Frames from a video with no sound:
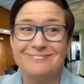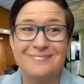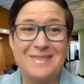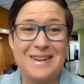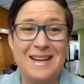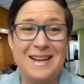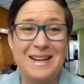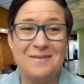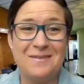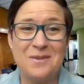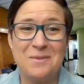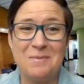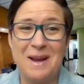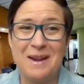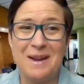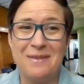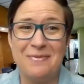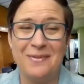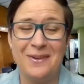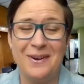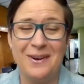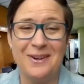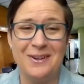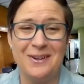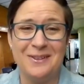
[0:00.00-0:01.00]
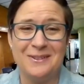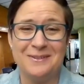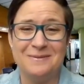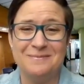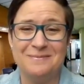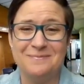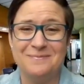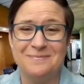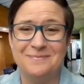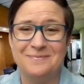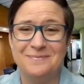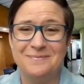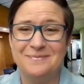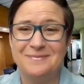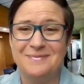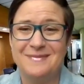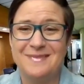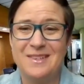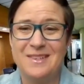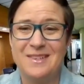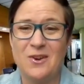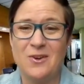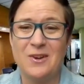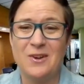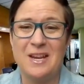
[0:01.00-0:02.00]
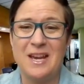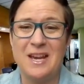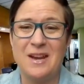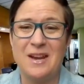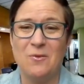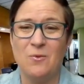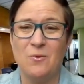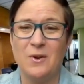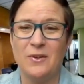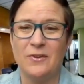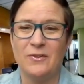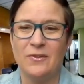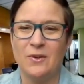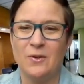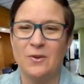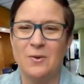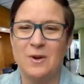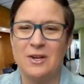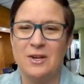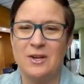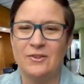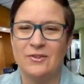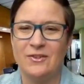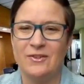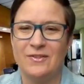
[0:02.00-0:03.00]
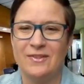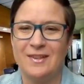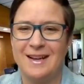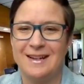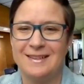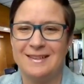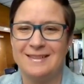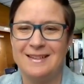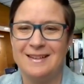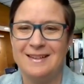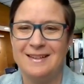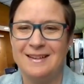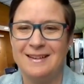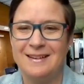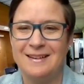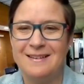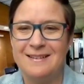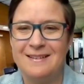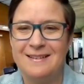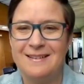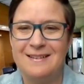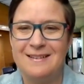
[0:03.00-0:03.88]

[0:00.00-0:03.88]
Not even my, okay. What's the question, Tatii?